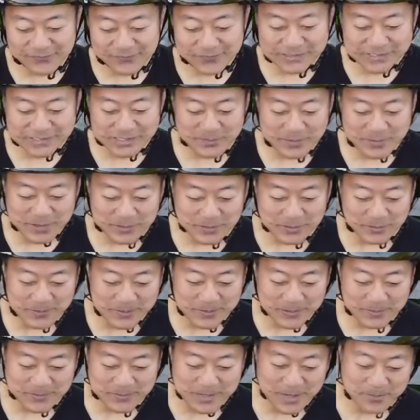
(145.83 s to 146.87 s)
you should be able to pick
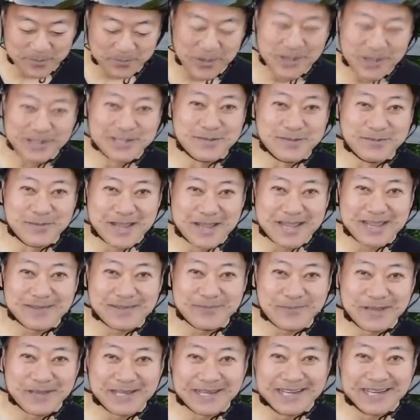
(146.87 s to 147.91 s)
me up on the mic,
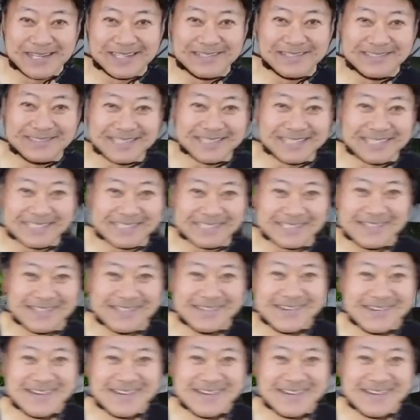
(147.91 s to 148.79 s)
but I don't think so.